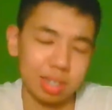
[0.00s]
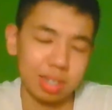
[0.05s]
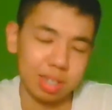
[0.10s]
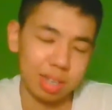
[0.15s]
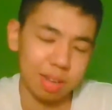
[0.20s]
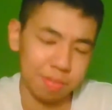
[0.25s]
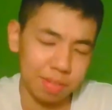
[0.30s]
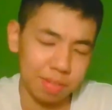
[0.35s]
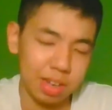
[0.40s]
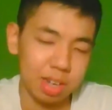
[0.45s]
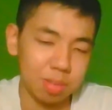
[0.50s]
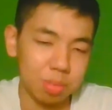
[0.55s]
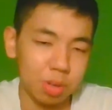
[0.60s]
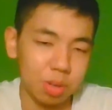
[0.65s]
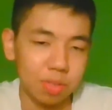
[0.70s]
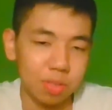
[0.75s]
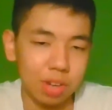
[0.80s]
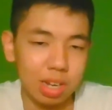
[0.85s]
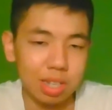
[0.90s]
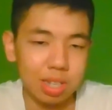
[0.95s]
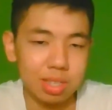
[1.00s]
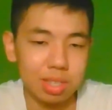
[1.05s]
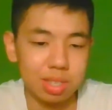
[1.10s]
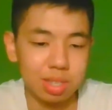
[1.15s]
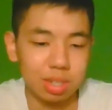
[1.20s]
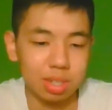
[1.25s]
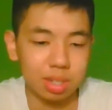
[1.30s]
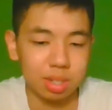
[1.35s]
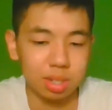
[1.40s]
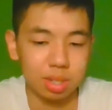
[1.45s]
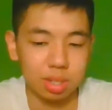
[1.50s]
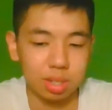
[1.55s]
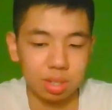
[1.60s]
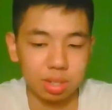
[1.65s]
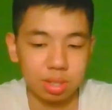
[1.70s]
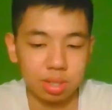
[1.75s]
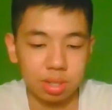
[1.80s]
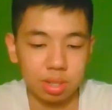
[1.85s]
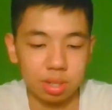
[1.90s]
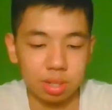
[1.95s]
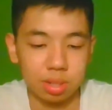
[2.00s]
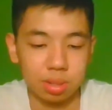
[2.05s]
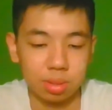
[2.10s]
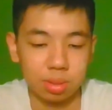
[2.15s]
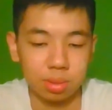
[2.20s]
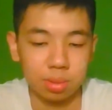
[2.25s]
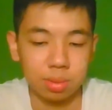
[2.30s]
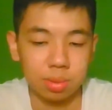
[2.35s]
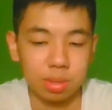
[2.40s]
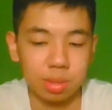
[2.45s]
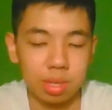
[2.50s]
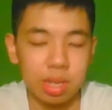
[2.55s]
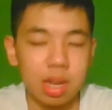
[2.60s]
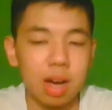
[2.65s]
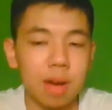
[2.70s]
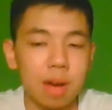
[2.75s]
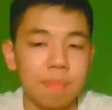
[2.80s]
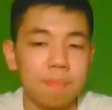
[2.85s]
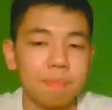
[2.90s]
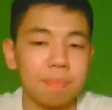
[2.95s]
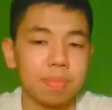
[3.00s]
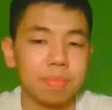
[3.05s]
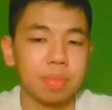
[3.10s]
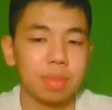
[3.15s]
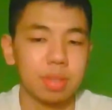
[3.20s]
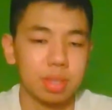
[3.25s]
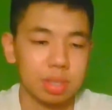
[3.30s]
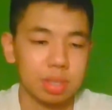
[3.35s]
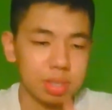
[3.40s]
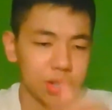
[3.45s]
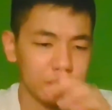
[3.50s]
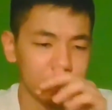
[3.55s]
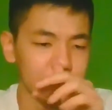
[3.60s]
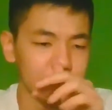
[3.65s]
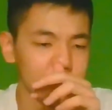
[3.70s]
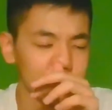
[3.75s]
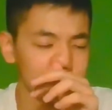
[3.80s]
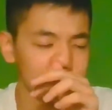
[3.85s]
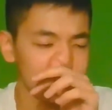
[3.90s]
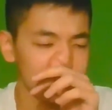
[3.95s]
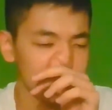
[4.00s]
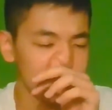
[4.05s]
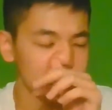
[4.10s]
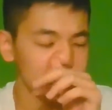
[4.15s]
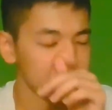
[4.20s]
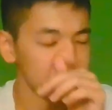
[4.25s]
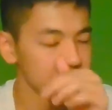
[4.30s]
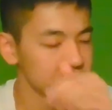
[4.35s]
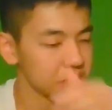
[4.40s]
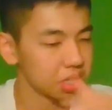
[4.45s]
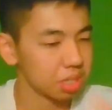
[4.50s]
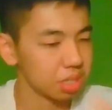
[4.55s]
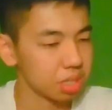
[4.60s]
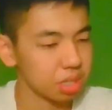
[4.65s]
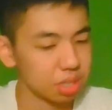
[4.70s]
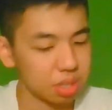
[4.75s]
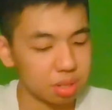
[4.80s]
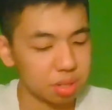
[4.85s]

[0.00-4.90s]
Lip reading: available for us. So yeah, so because